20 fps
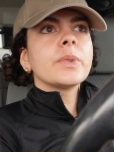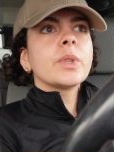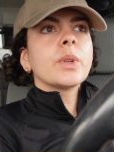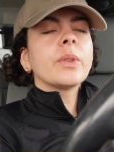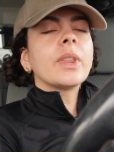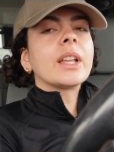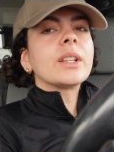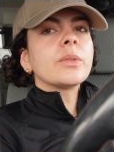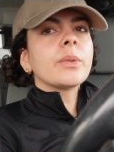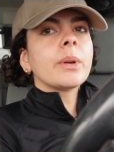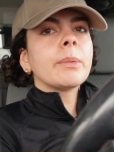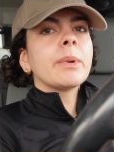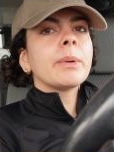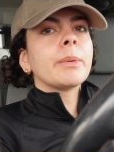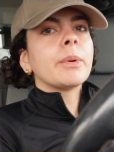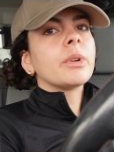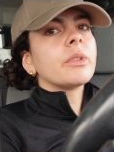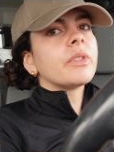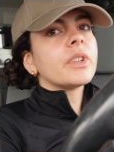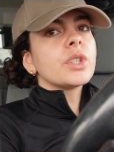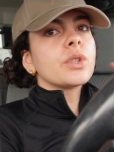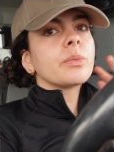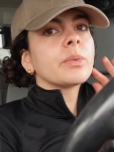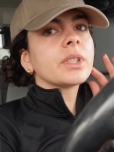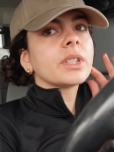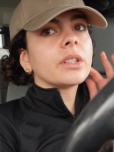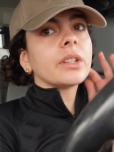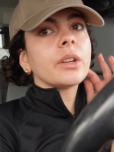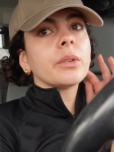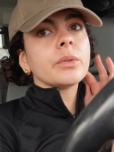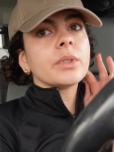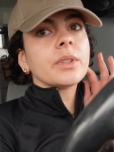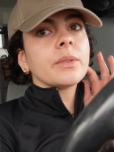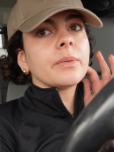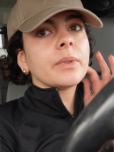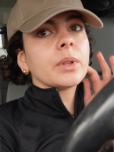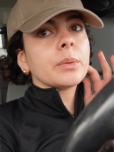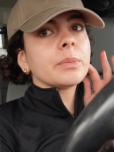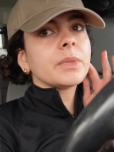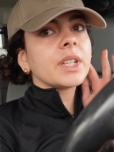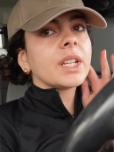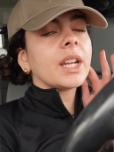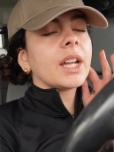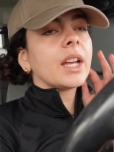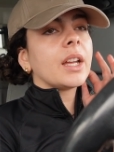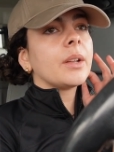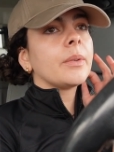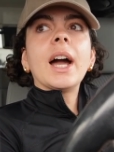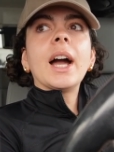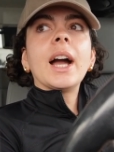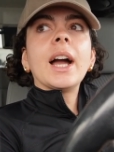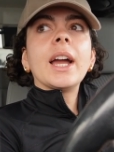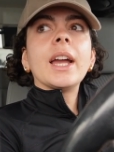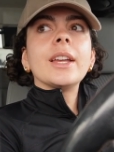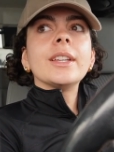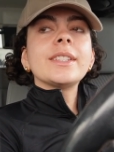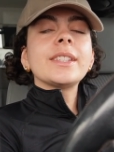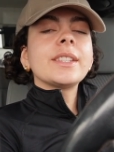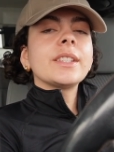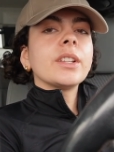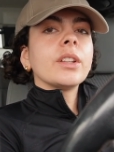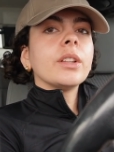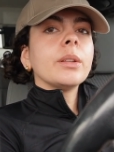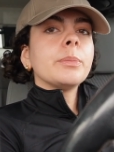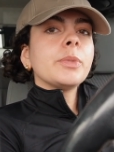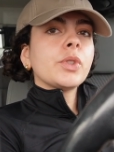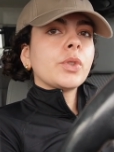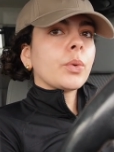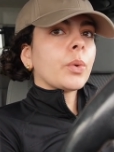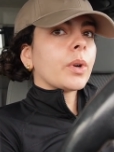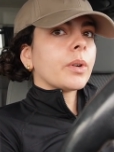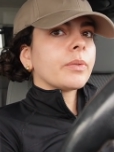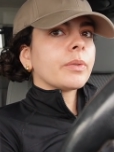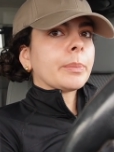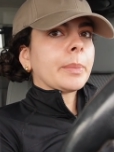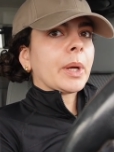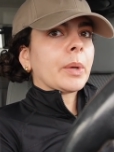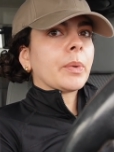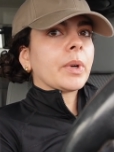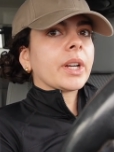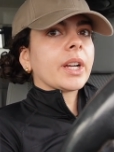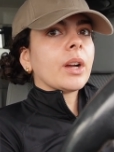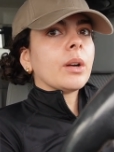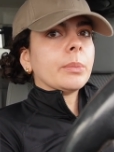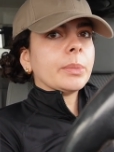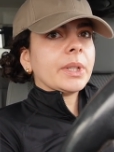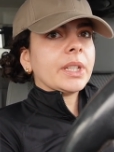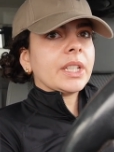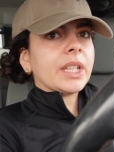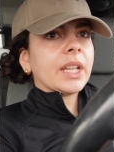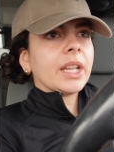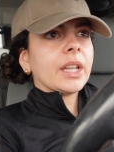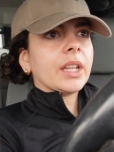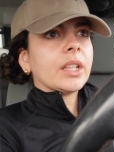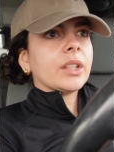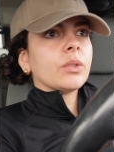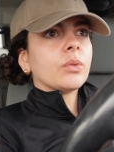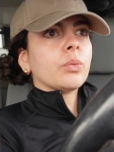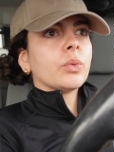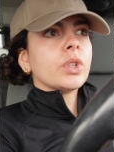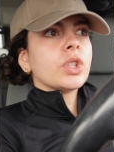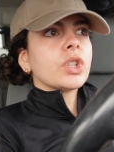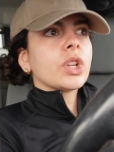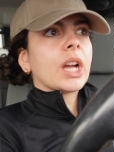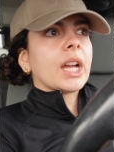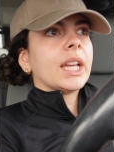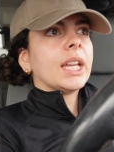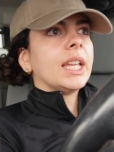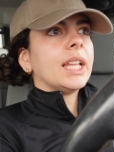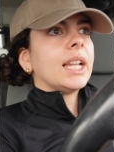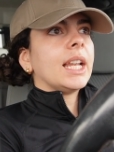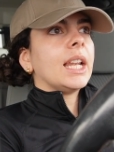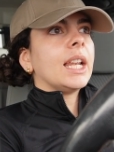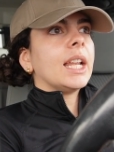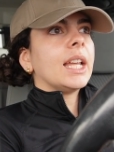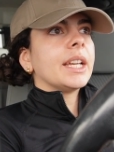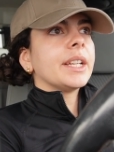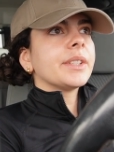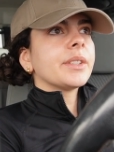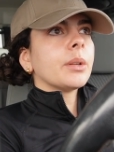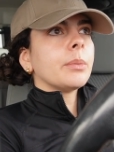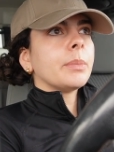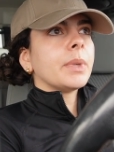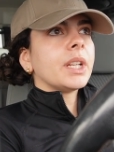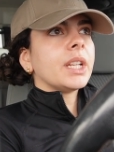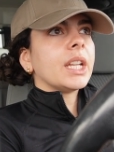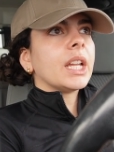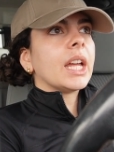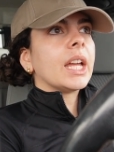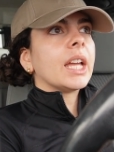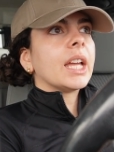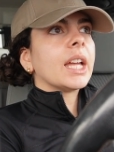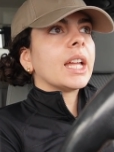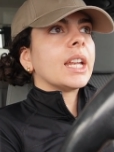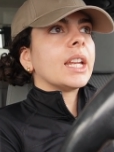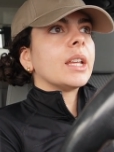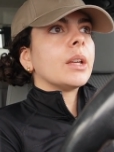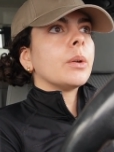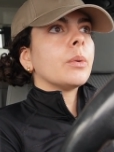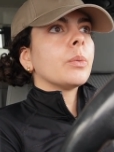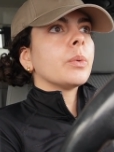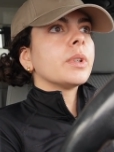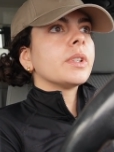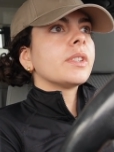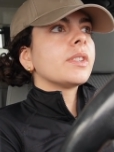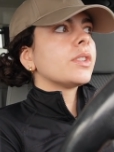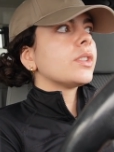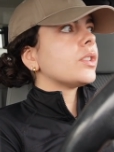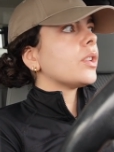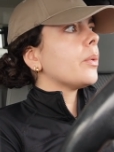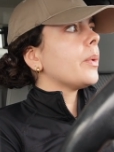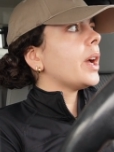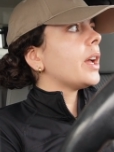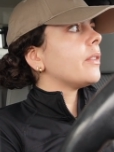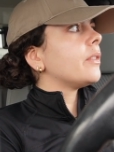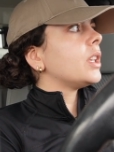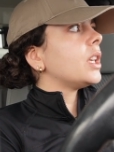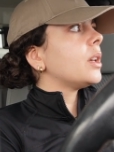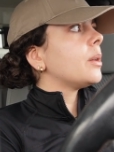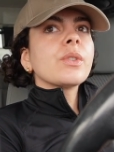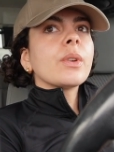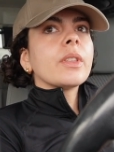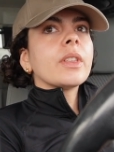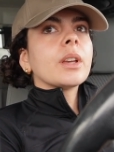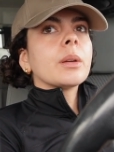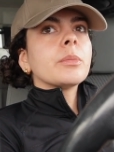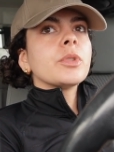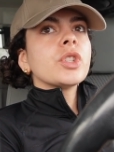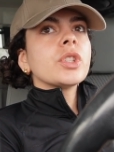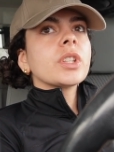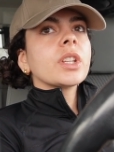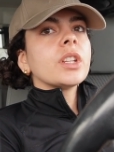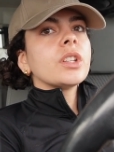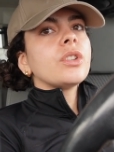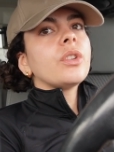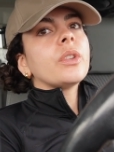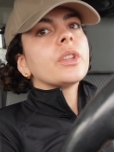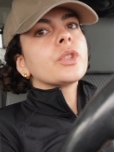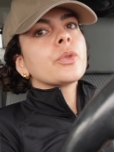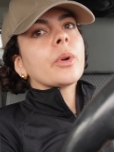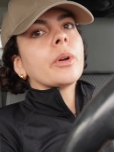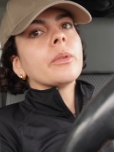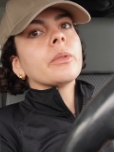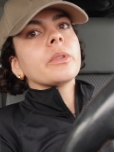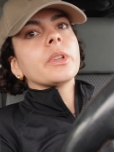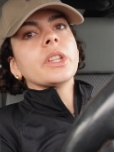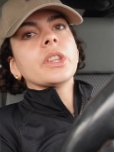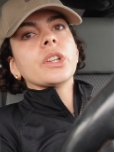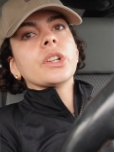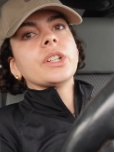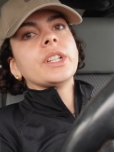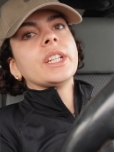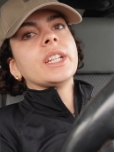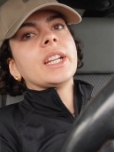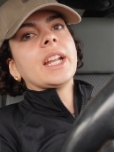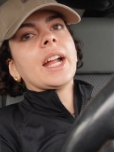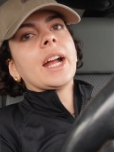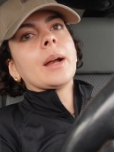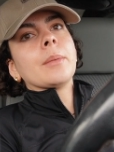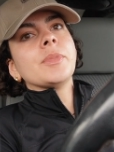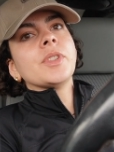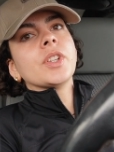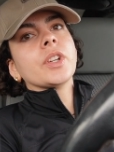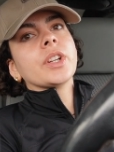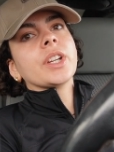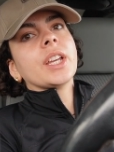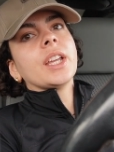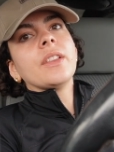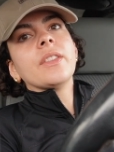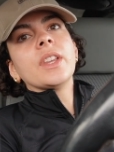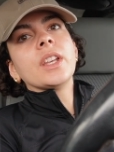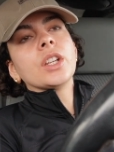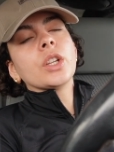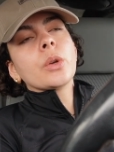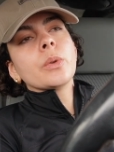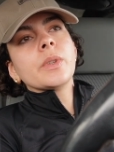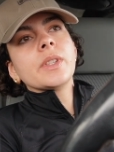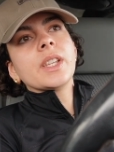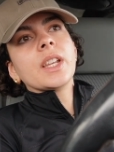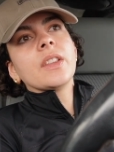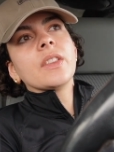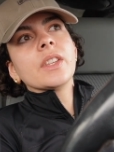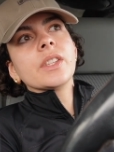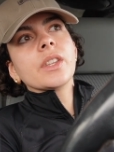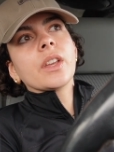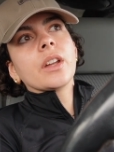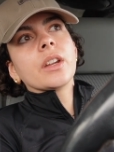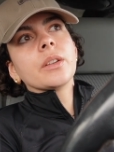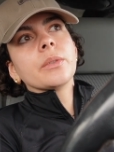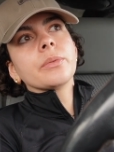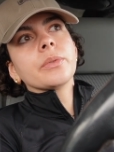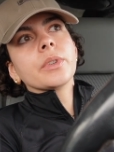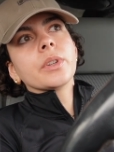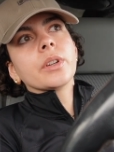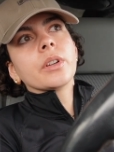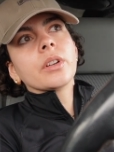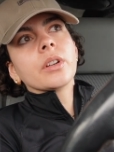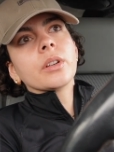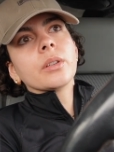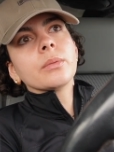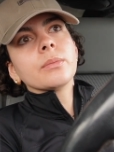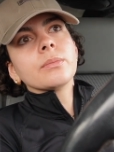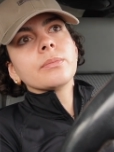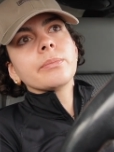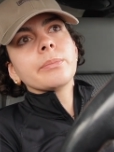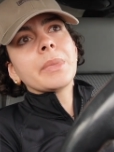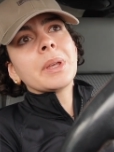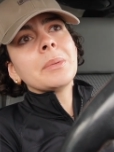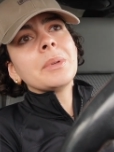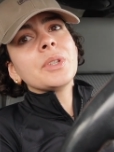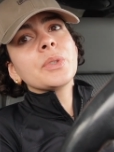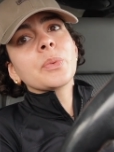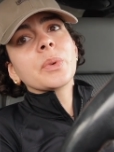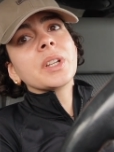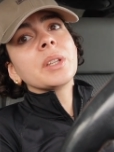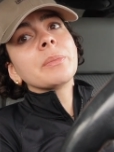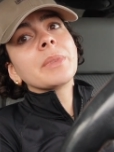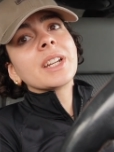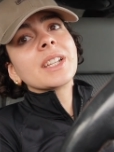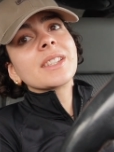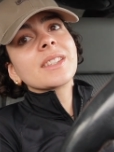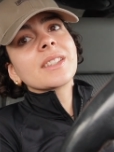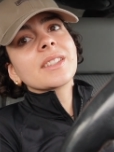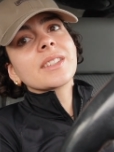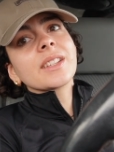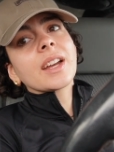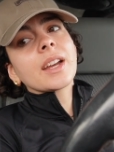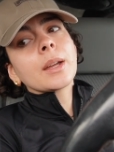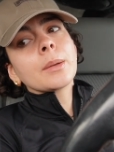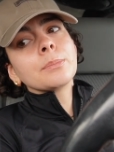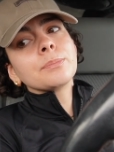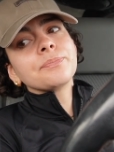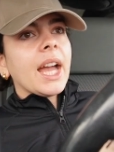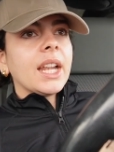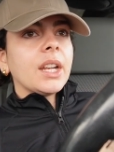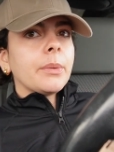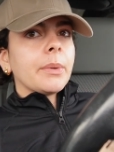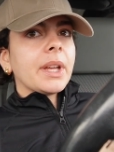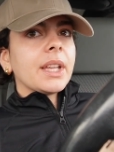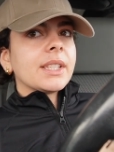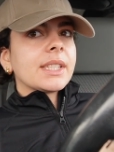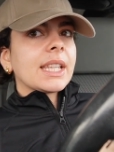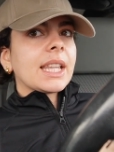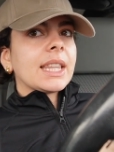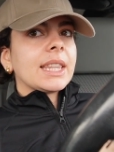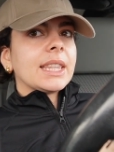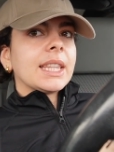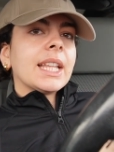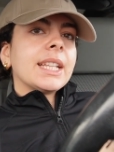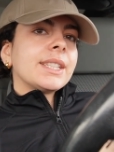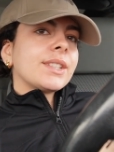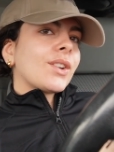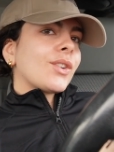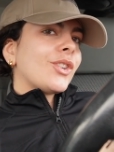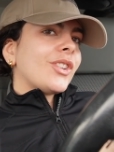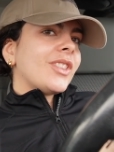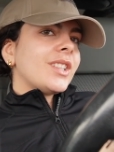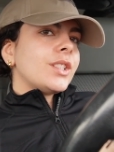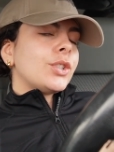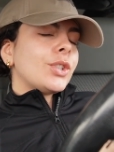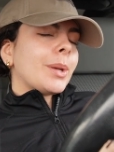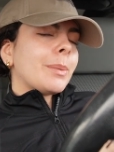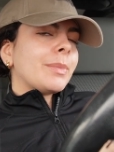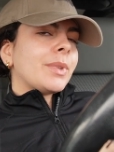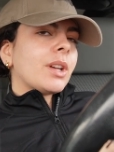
so that's why my motivation was low to film today. I still am sore from my workout Monday, which I hit legs on Monday and it was so heavy. So I think I'm just gonna do the twelve, three thirty and ab circuit and then go sit in the sauna for maybe twenty minutes this time. Anyways, let's go to the gym,